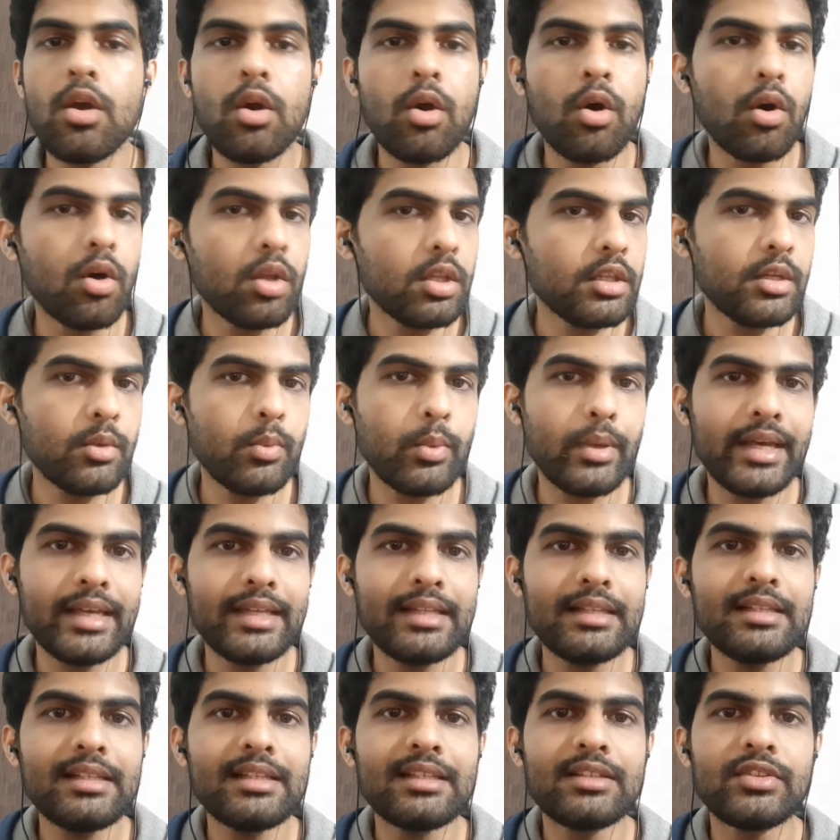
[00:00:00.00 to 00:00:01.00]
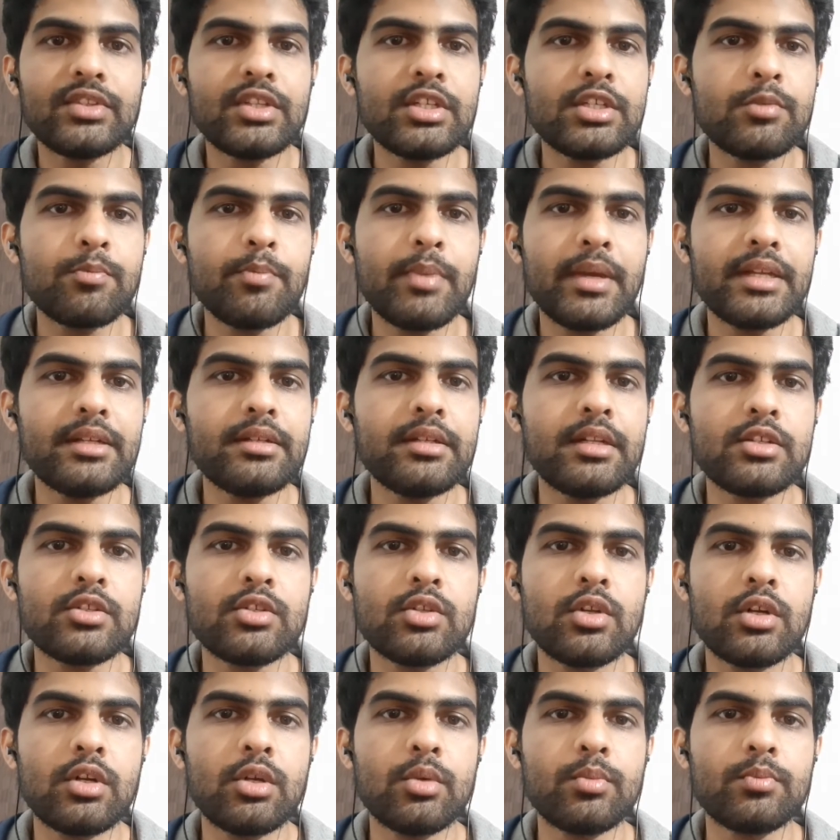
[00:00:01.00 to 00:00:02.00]
All the while, this pen does
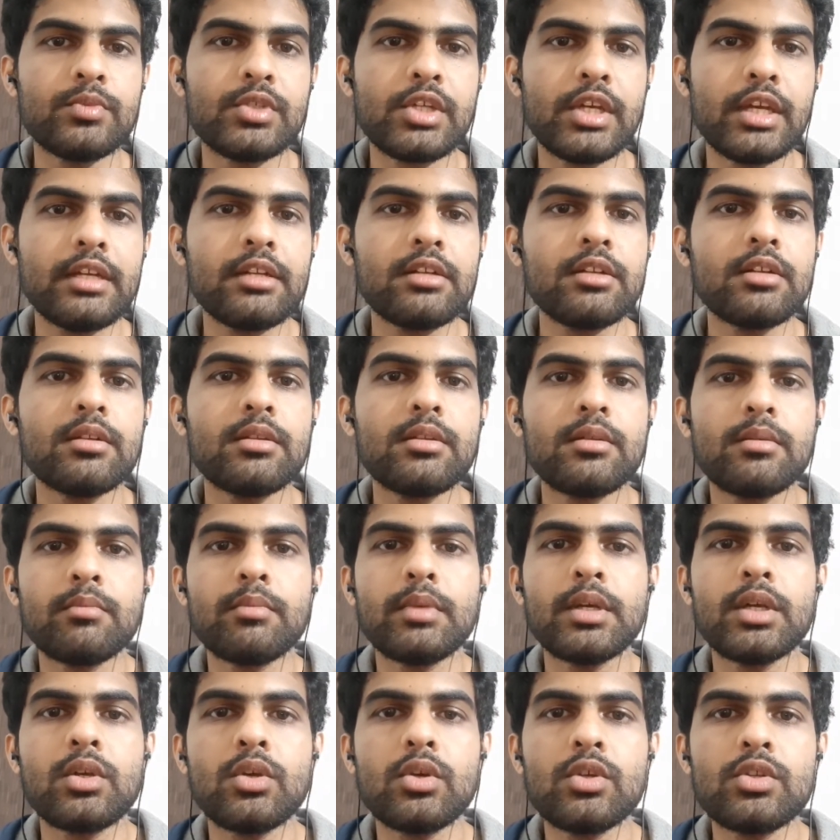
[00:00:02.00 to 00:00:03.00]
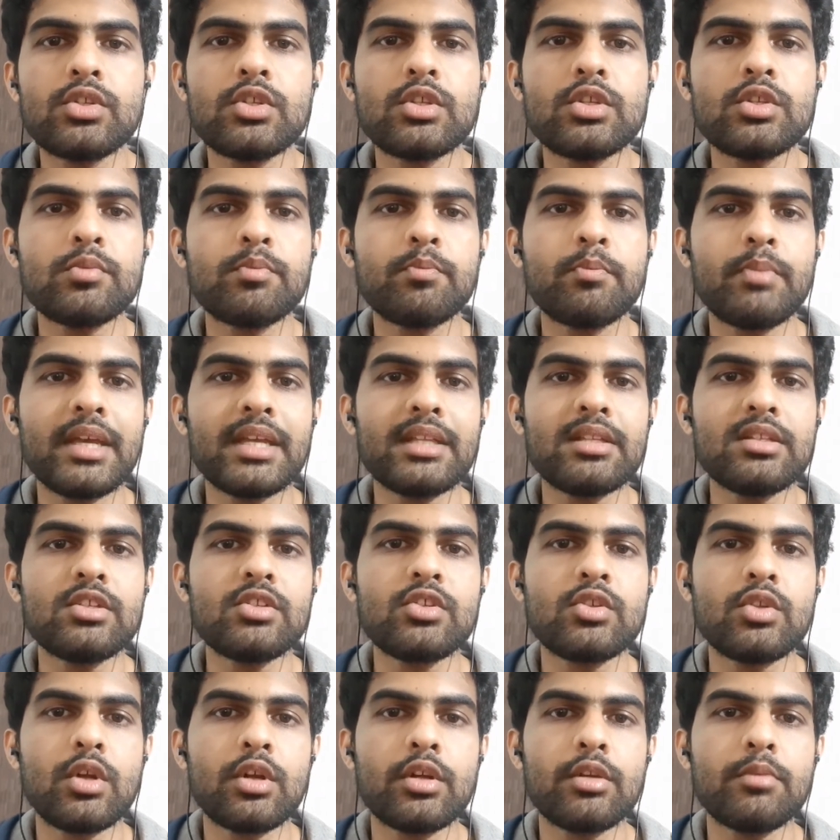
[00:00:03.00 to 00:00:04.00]
not object because this pen
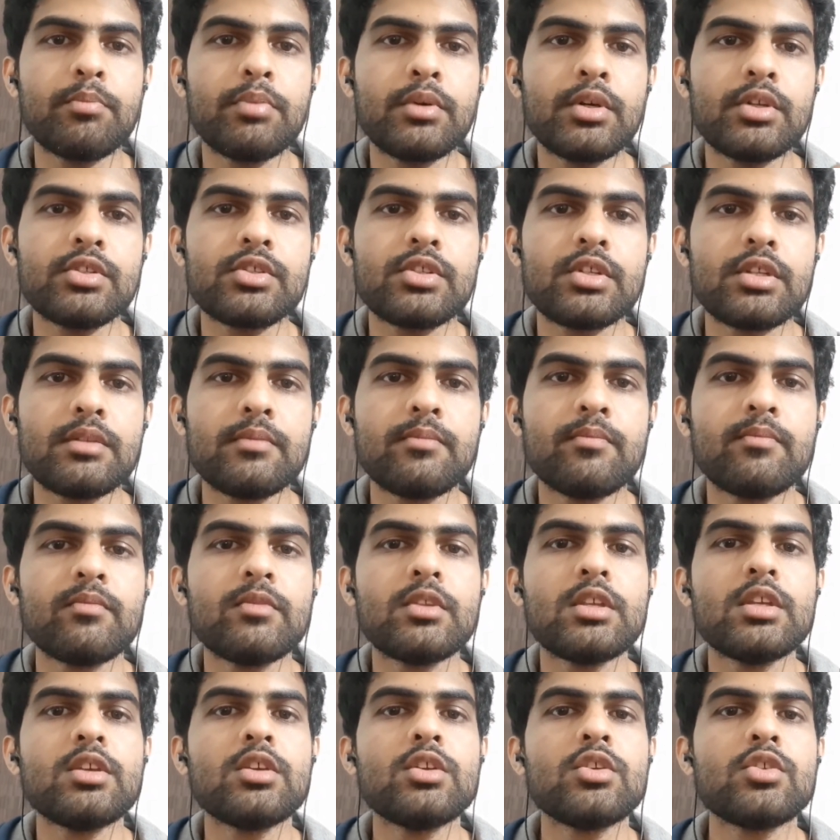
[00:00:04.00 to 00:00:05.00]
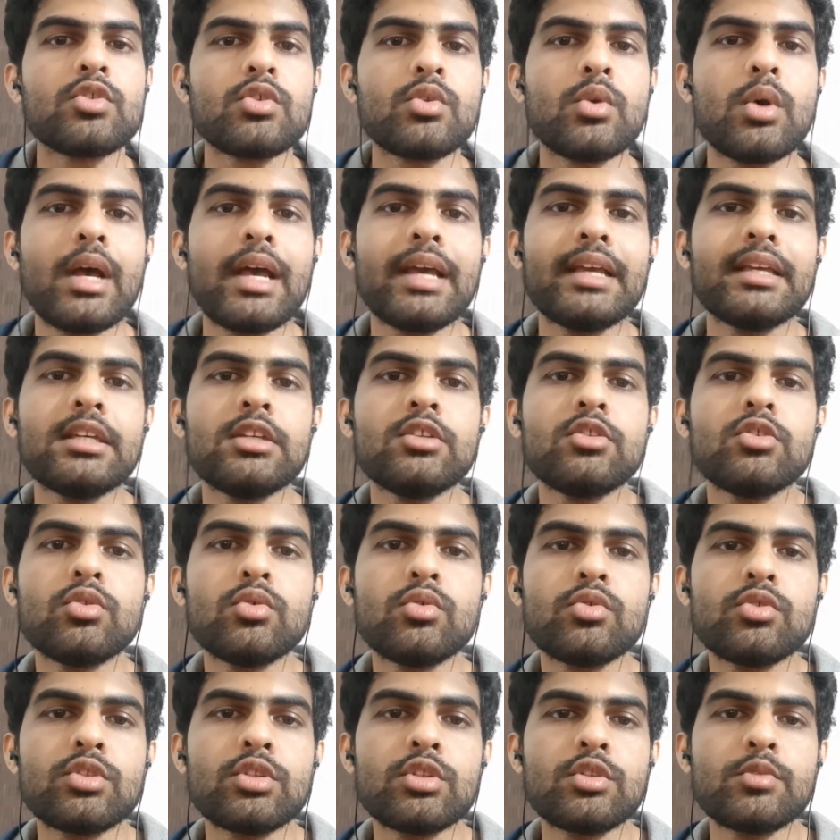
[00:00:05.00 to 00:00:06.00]
is not a person. So I can
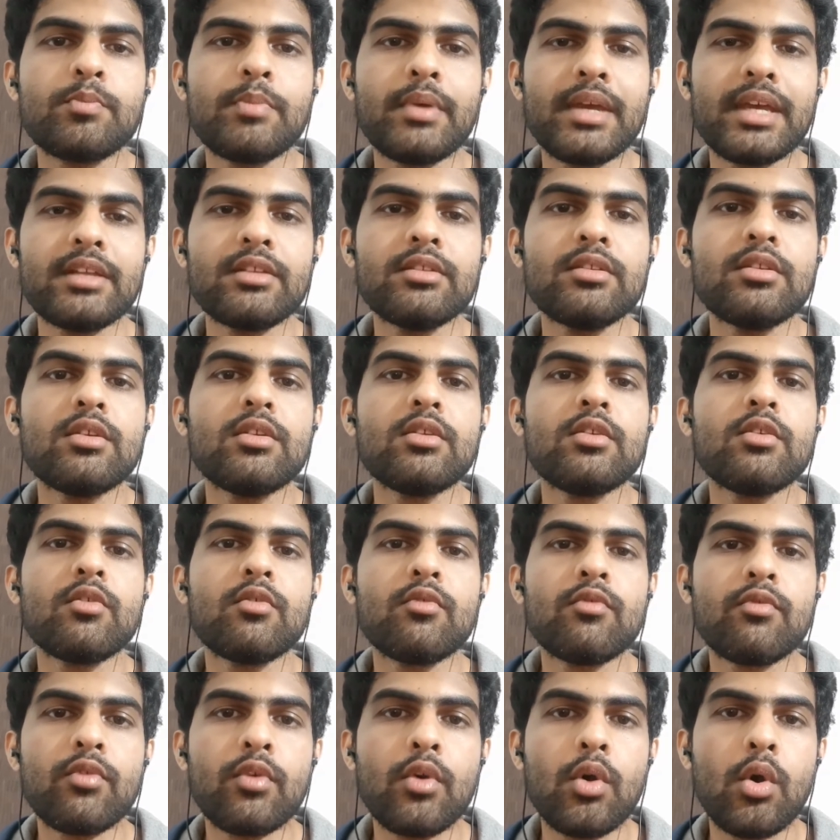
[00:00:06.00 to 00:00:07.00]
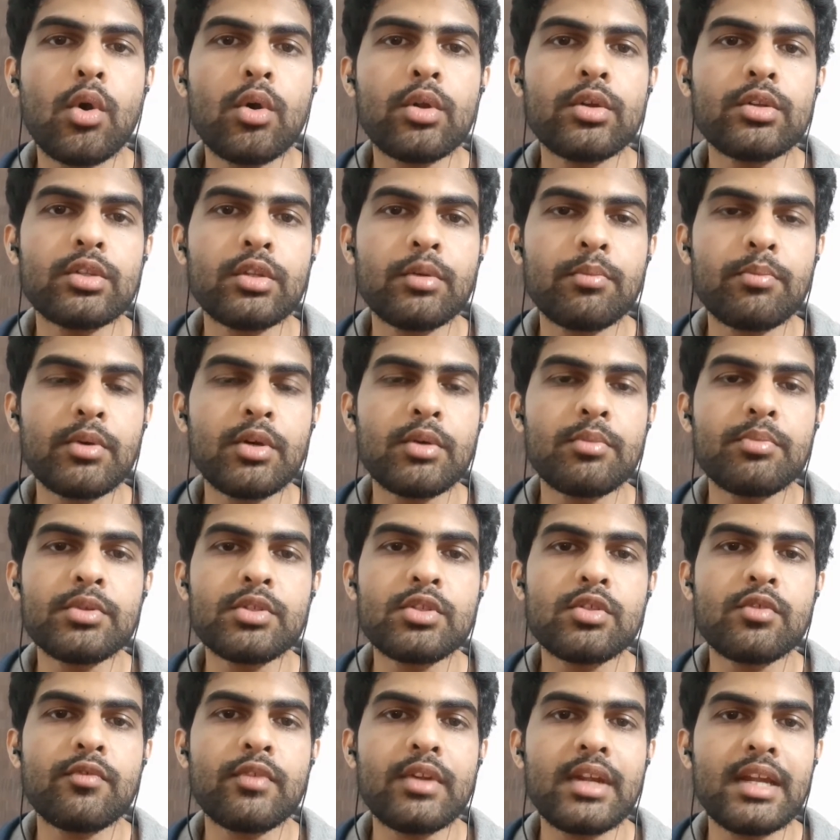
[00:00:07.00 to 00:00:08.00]
use this pen for the
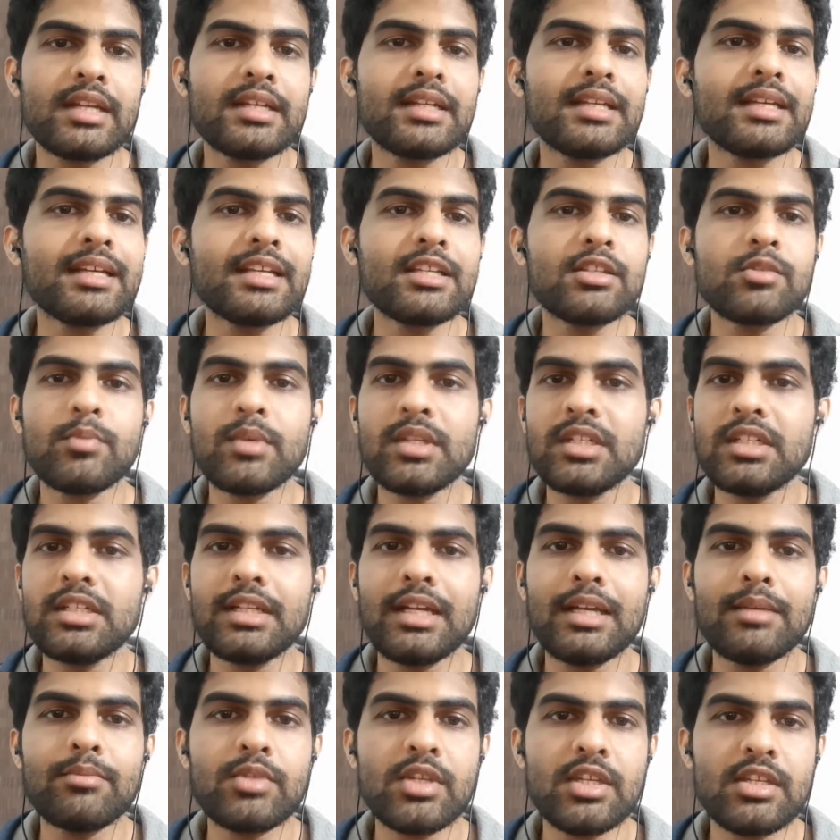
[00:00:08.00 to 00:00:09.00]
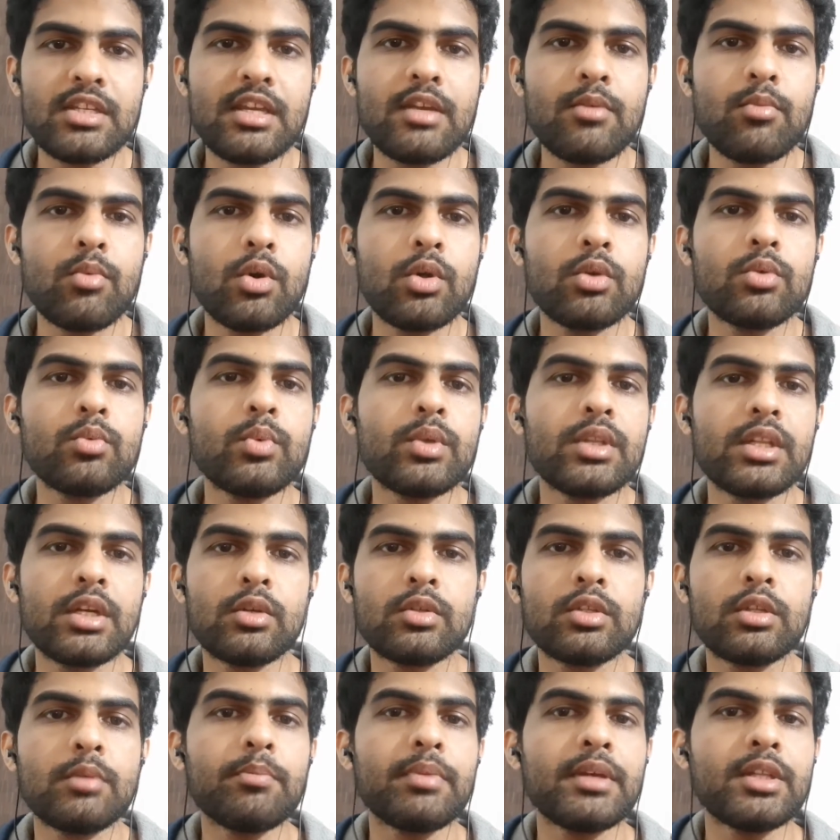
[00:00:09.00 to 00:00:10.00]
purpose of writing as many times as I want
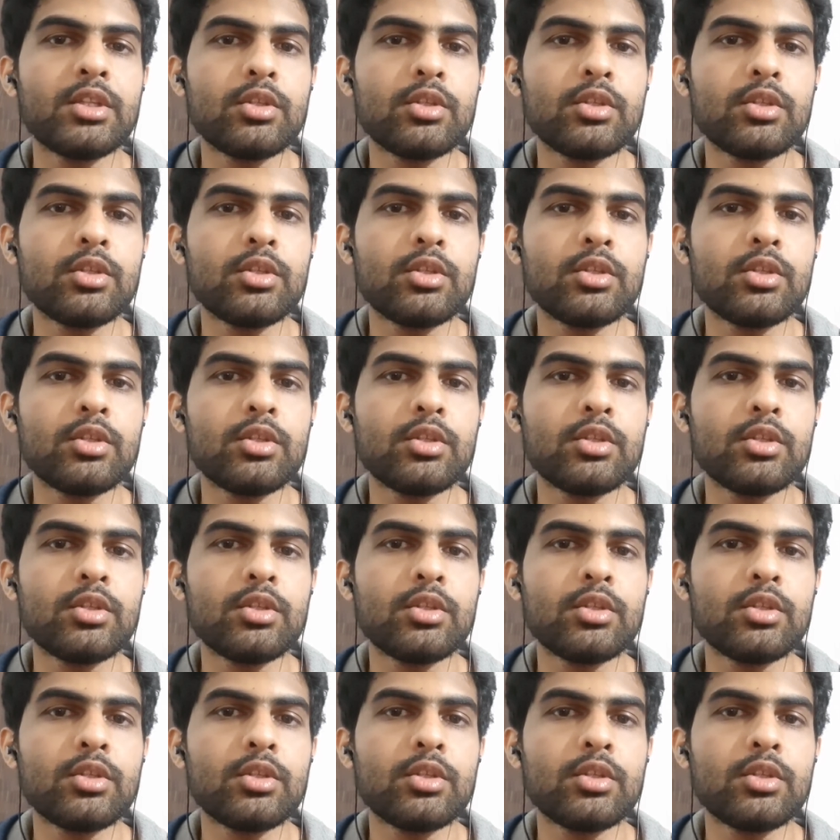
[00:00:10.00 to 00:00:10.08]
without the pen